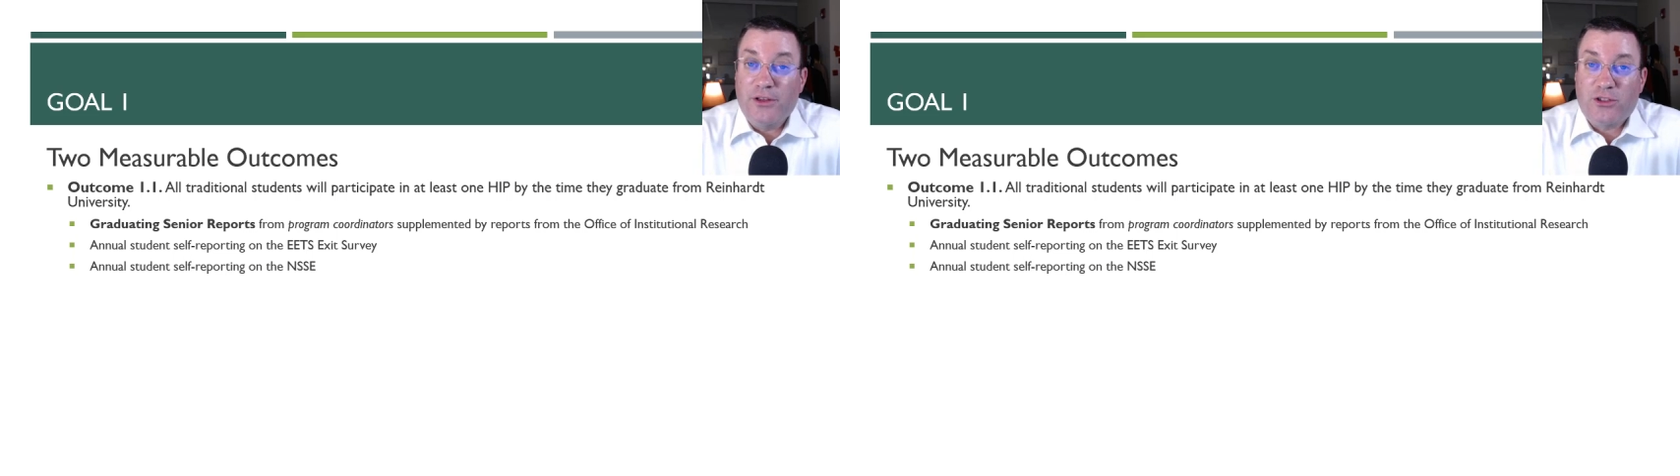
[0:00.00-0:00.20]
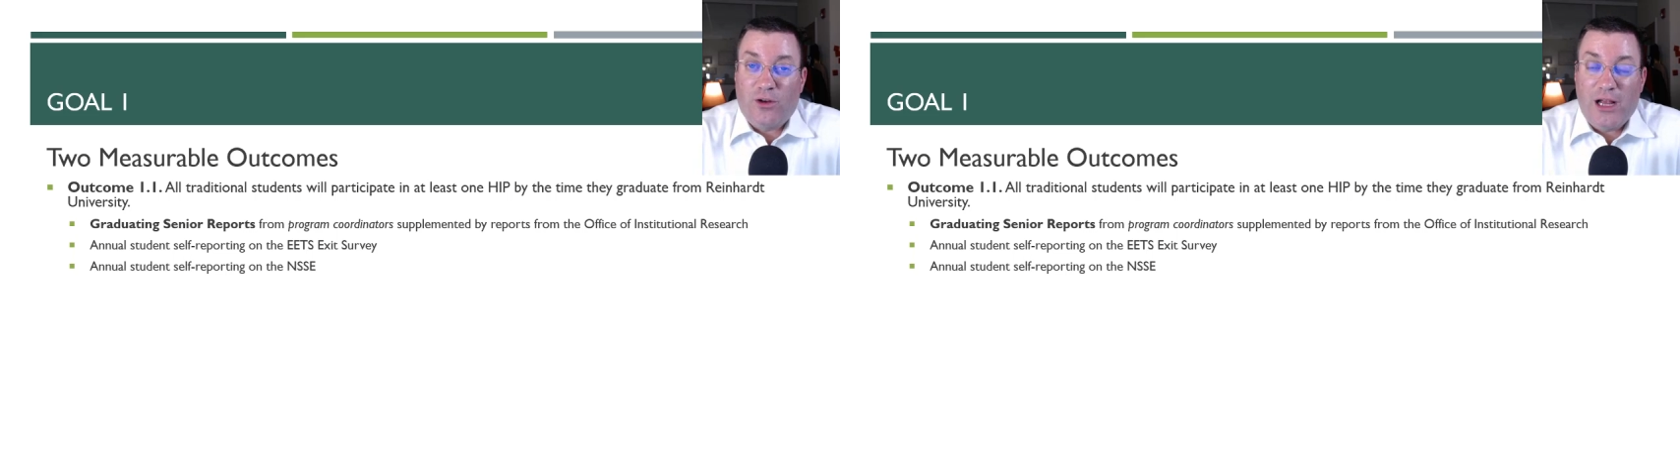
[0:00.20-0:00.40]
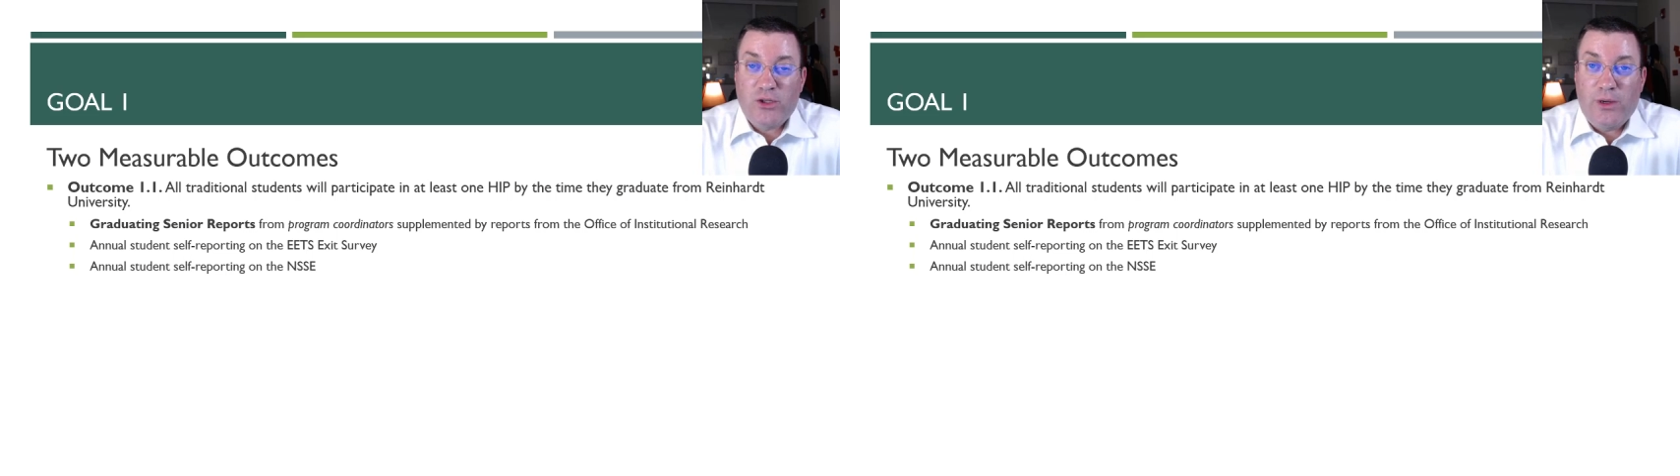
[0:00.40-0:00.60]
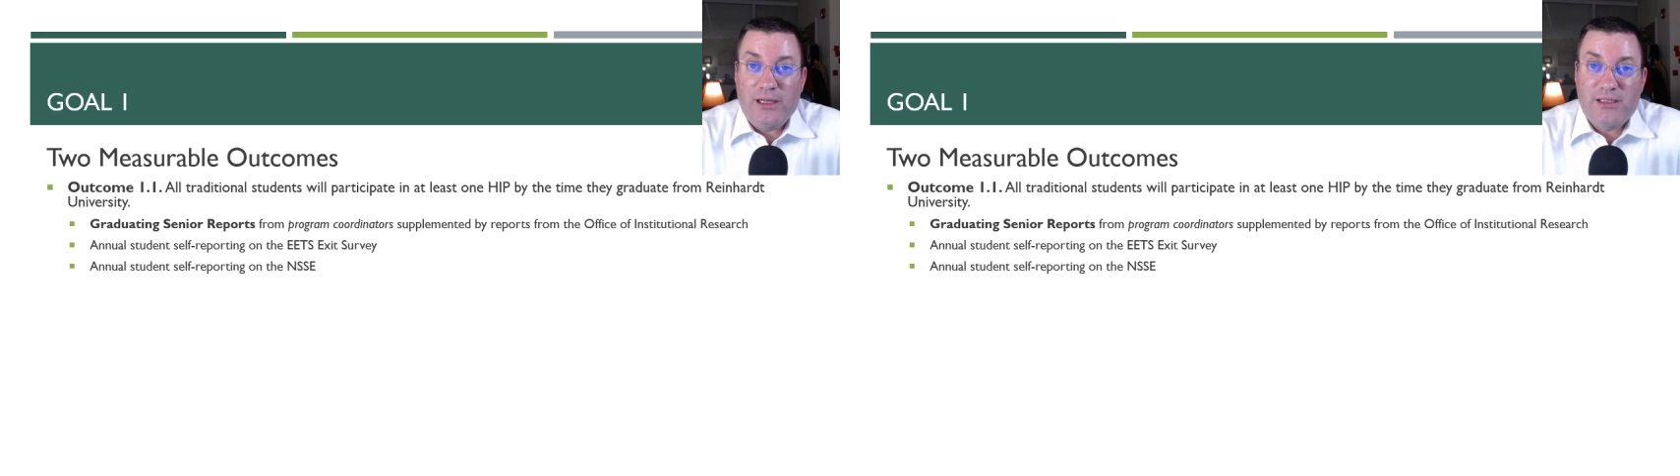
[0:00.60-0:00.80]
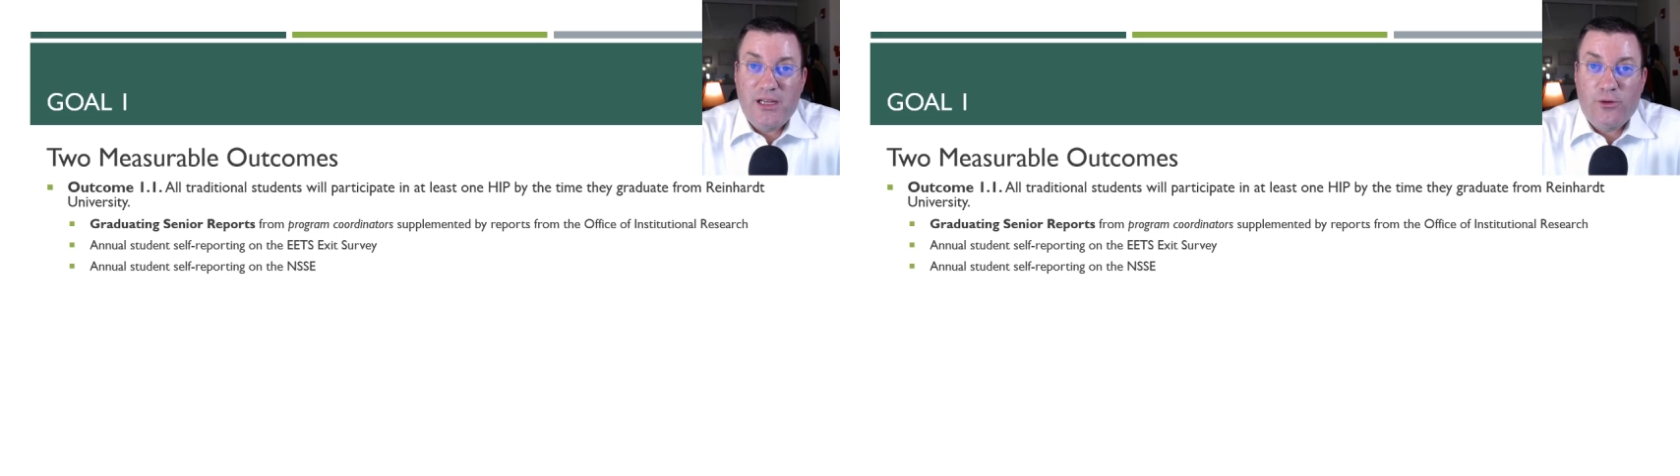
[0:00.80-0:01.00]
this
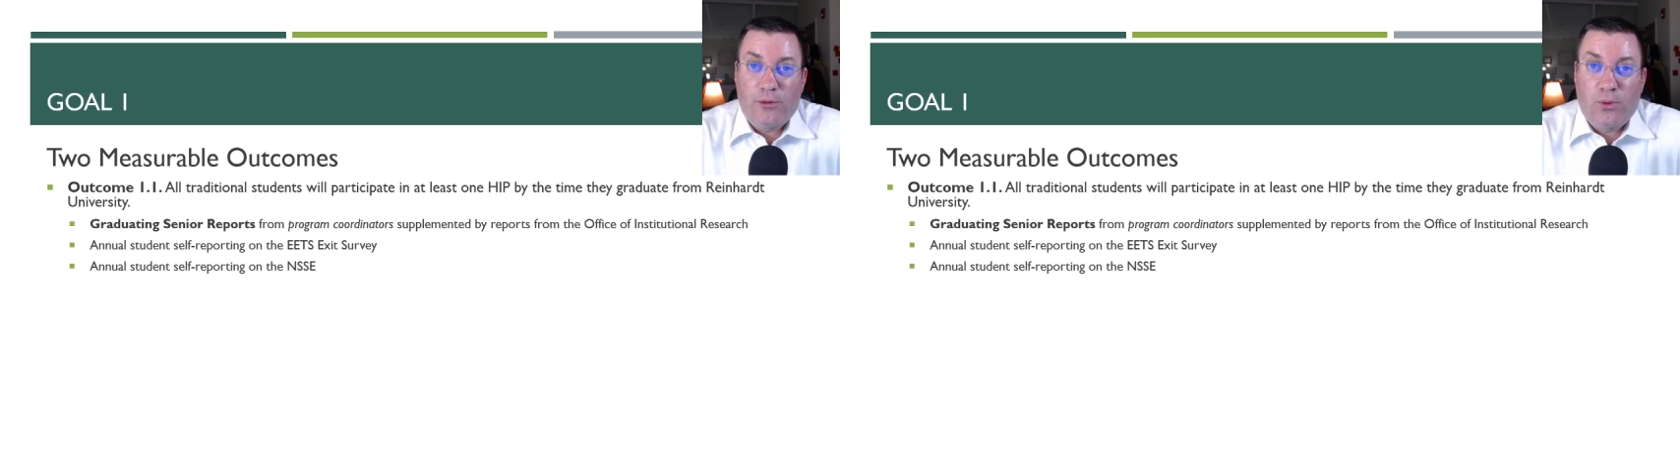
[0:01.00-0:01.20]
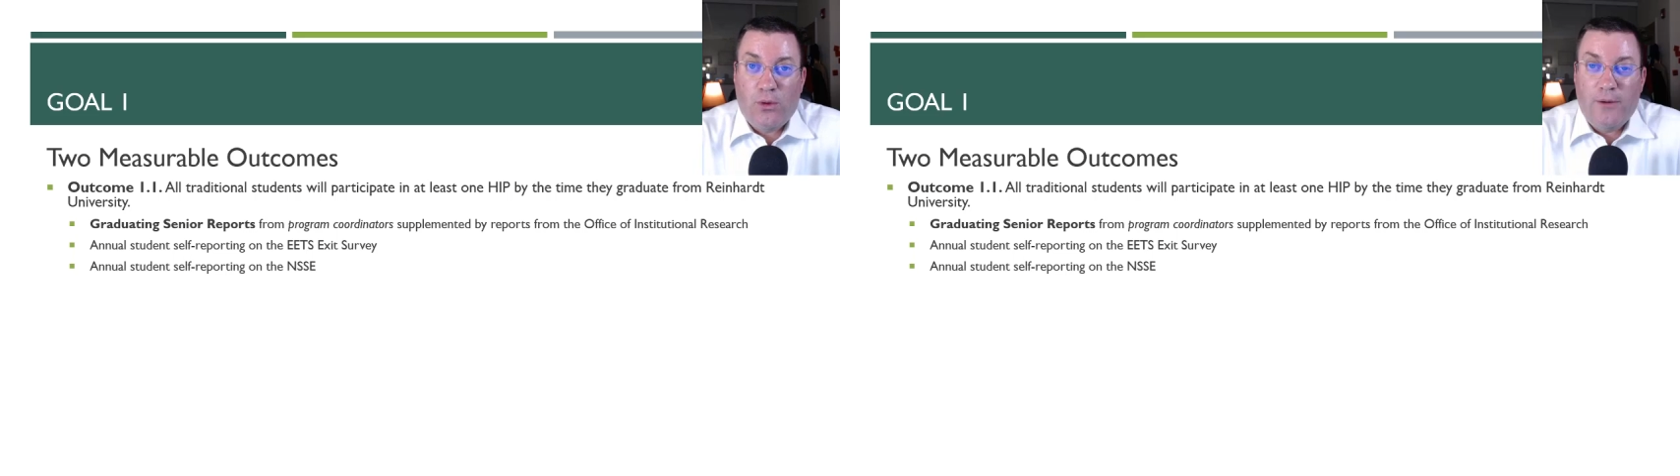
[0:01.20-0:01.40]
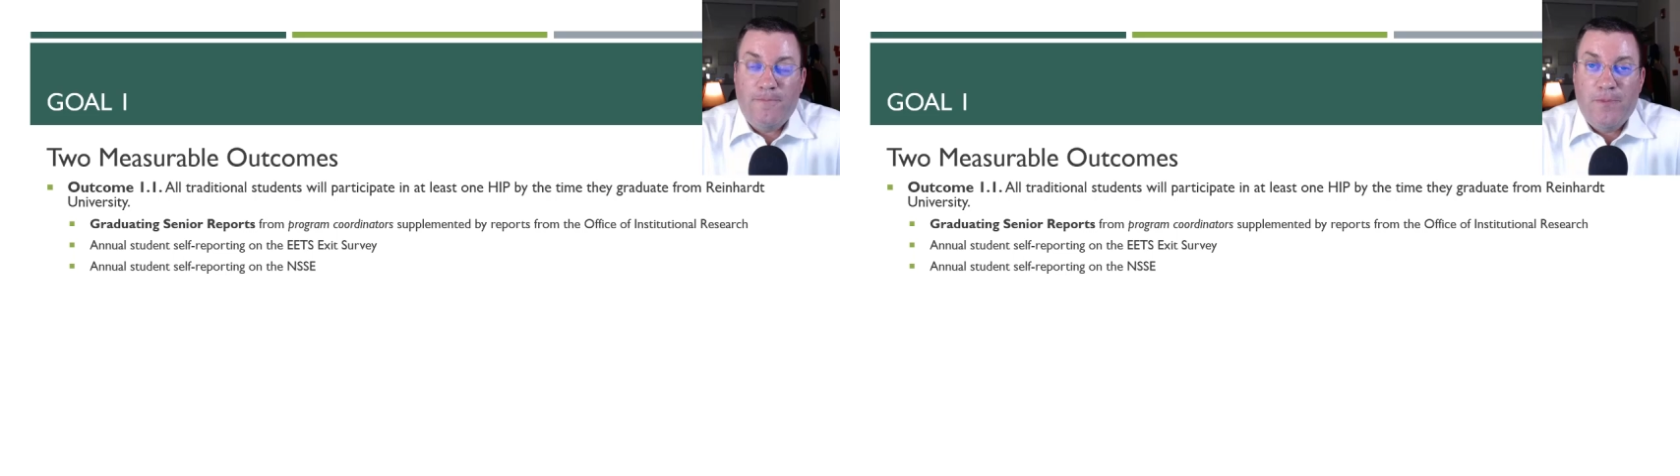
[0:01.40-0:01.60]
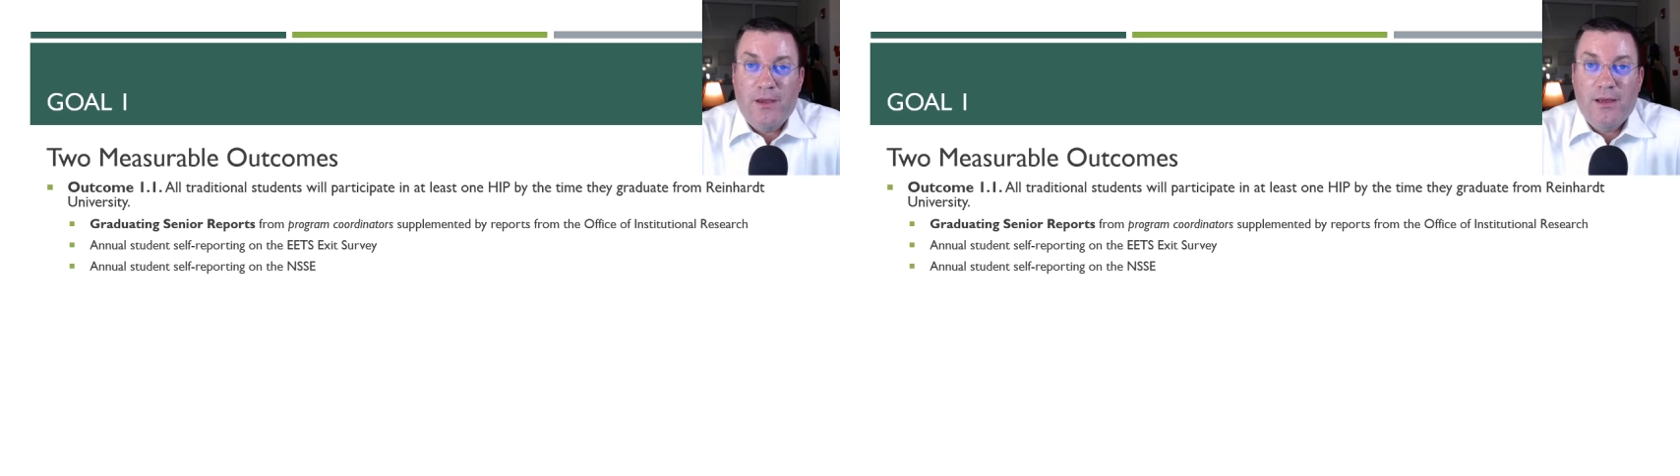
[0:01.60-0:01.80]
graduating senior report,